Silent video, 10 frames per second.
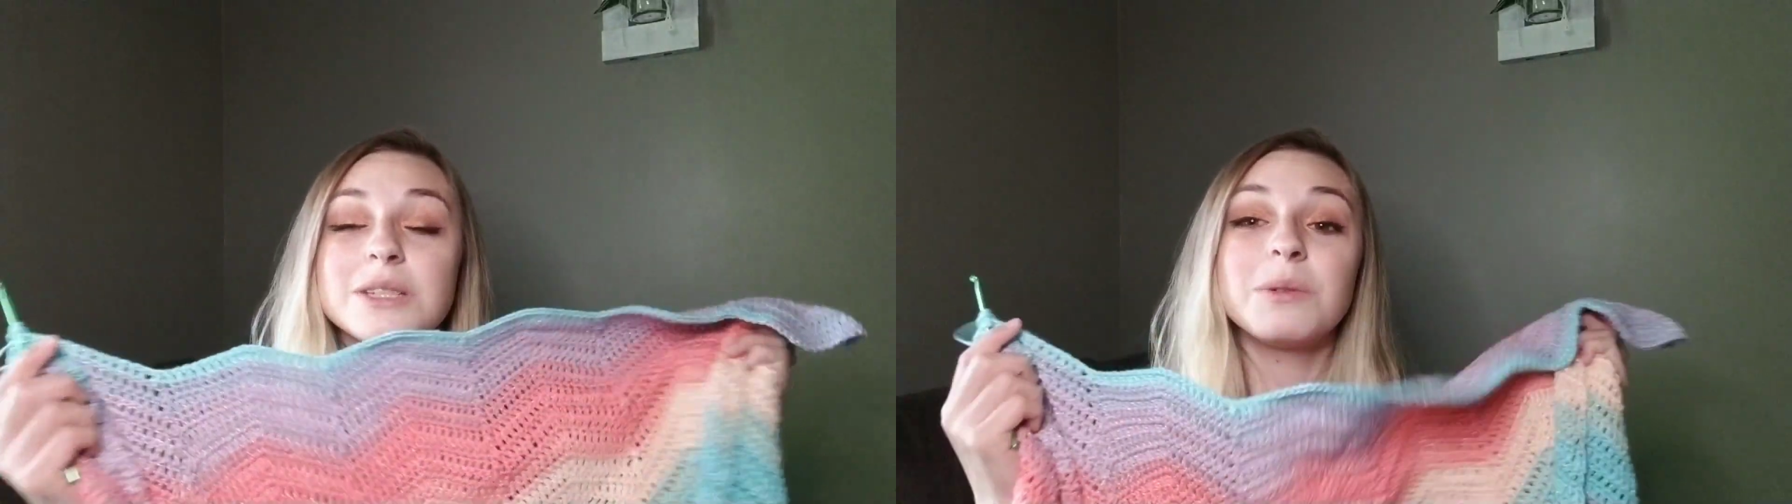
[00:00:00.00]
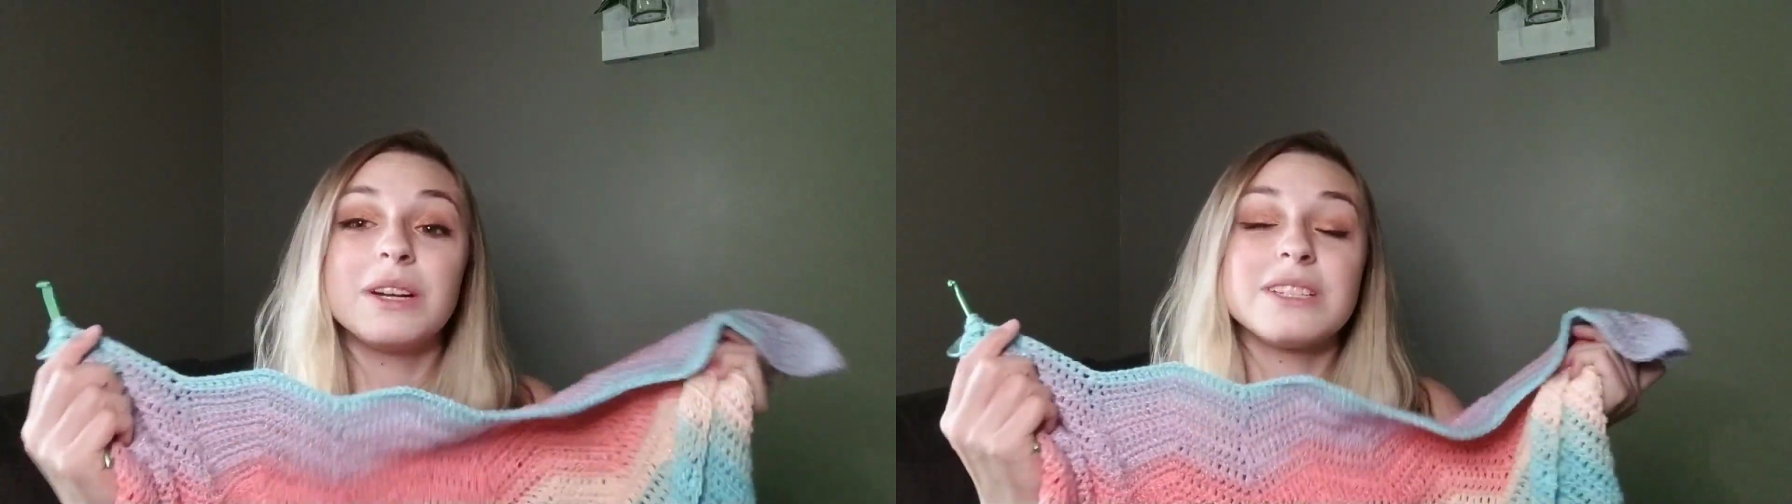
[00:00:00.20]

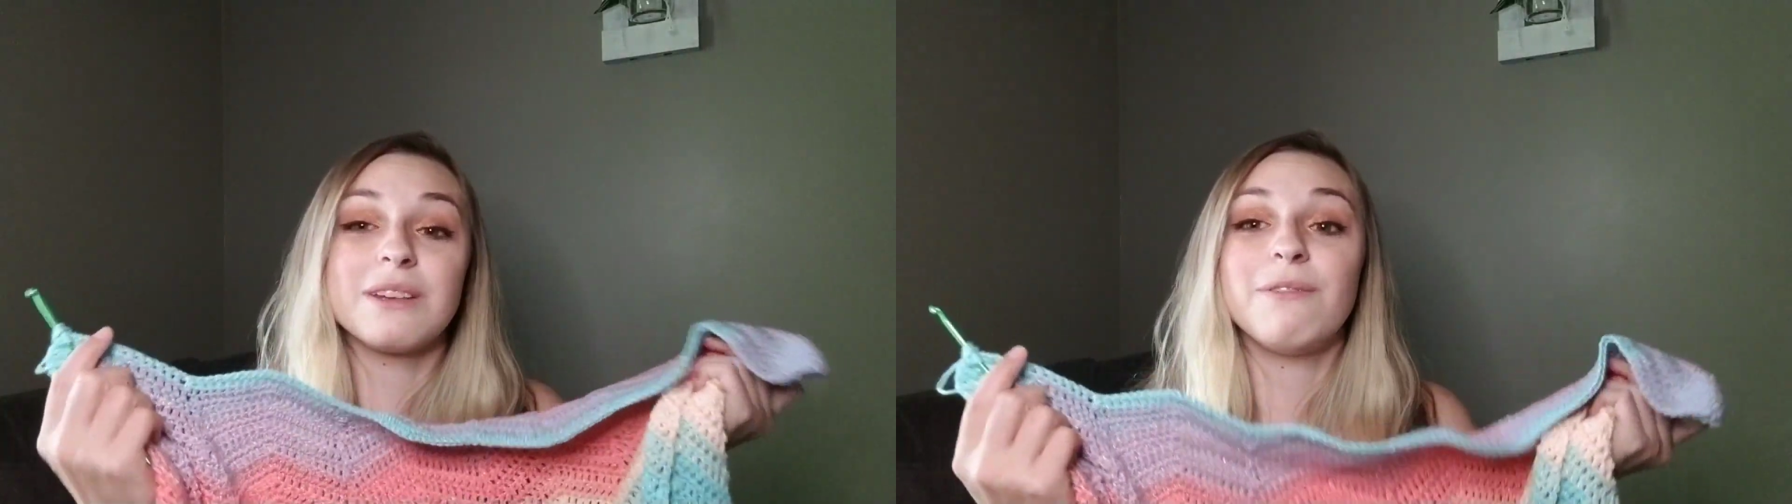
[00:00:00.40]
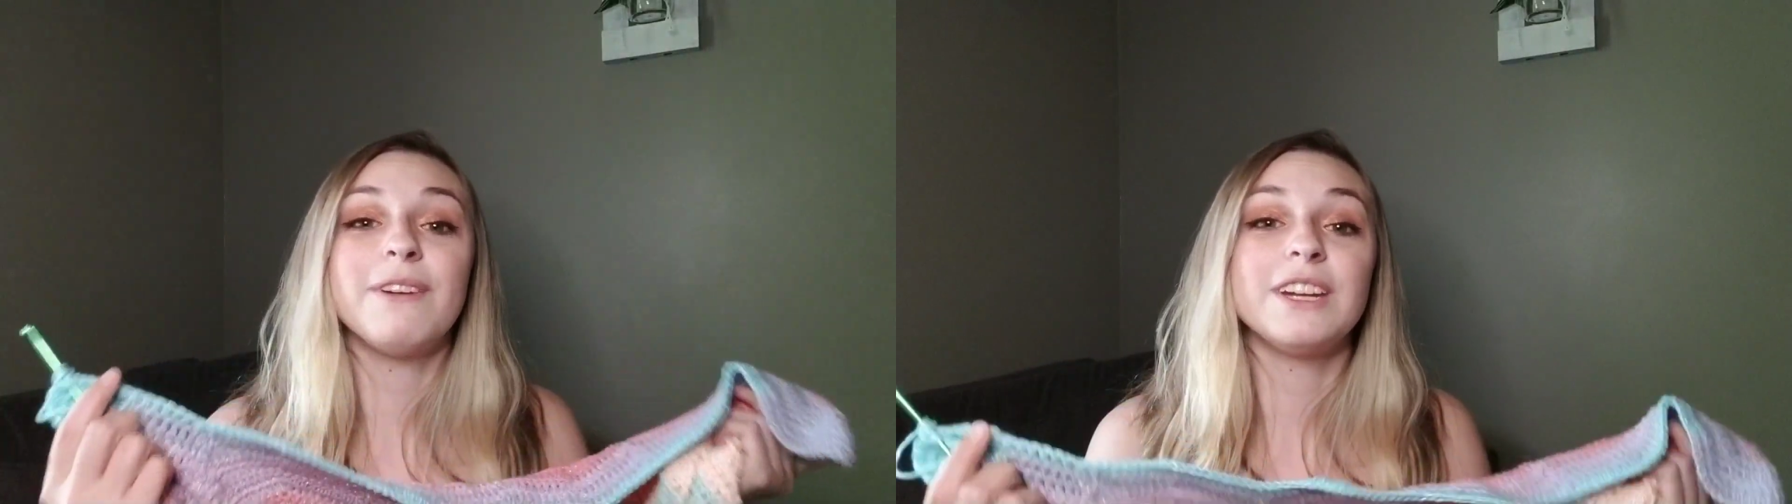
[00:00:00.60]
one
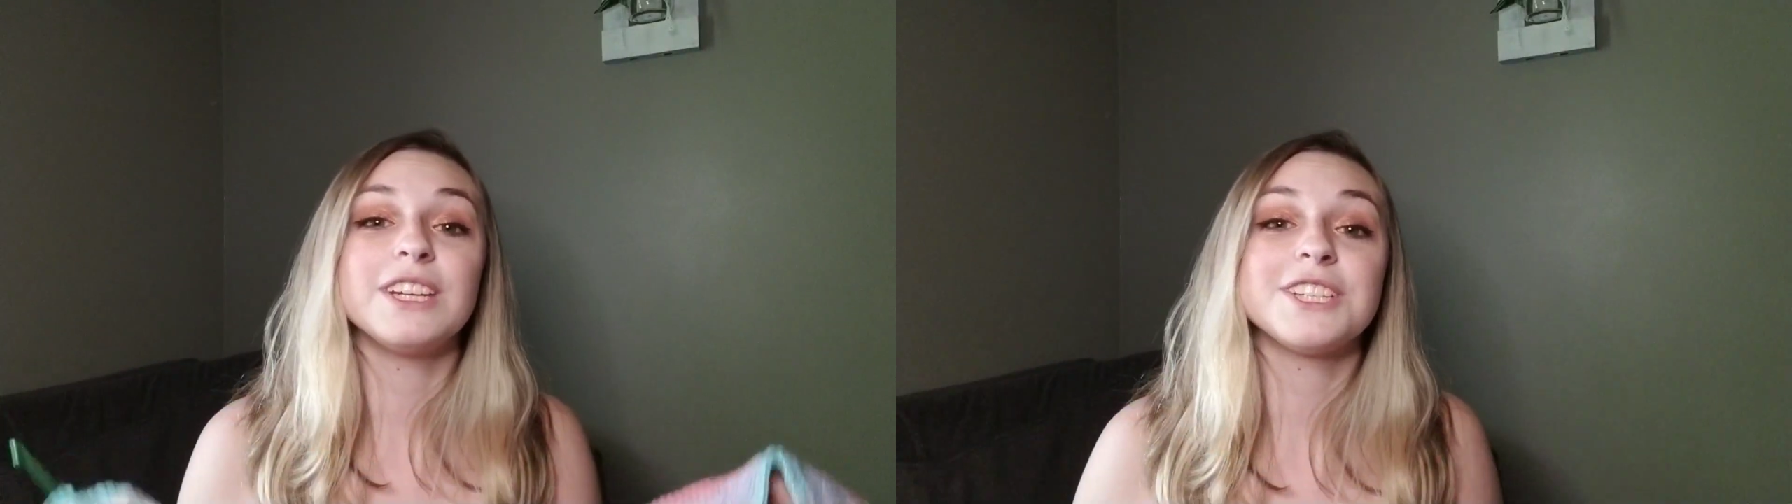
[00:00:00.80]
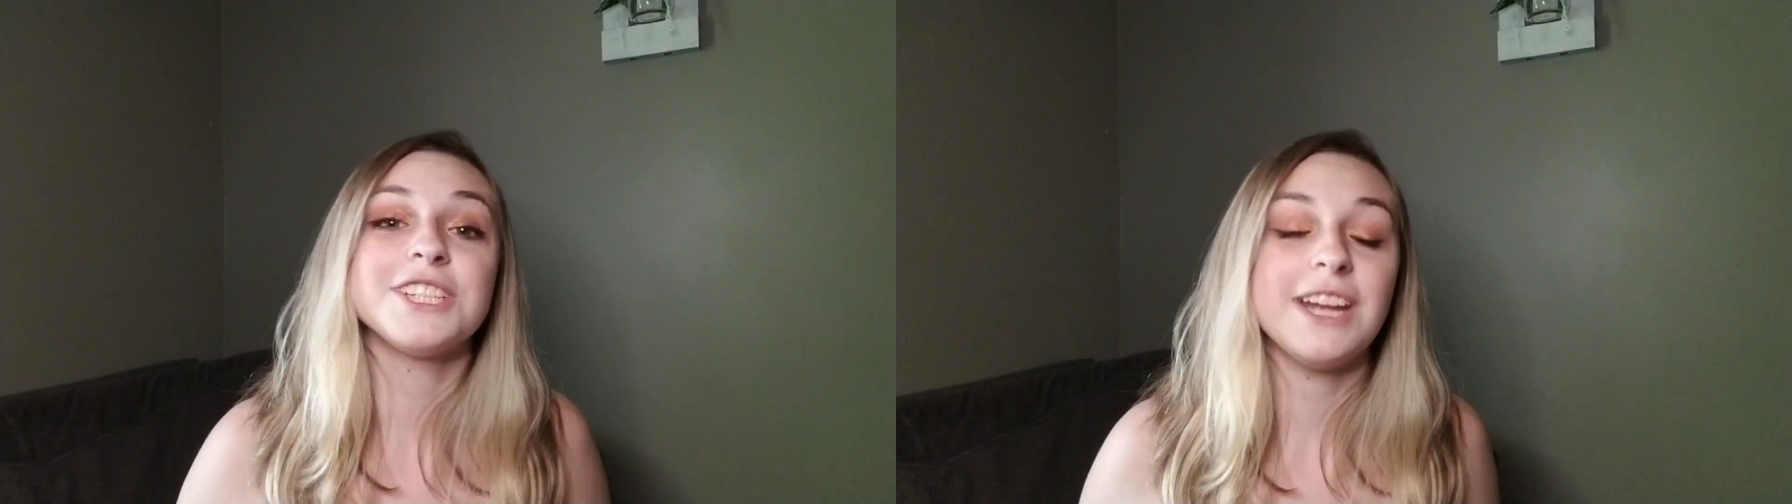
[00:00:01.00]
isn't
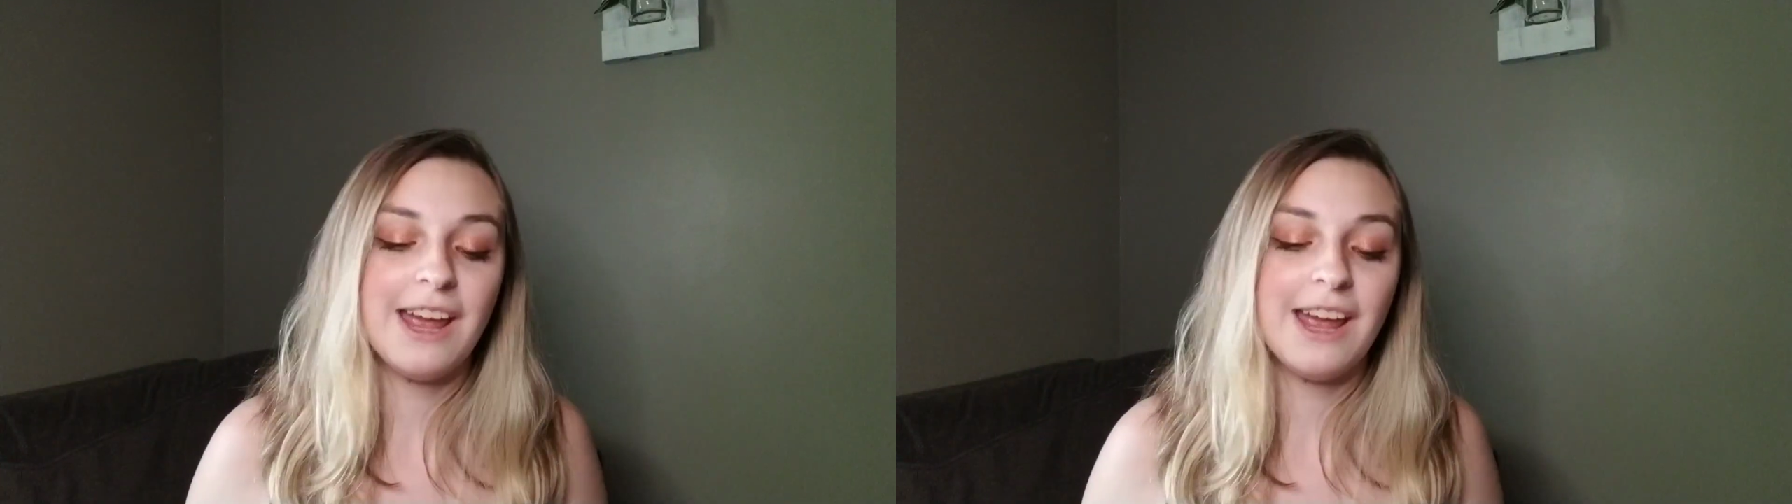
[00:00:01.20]
finished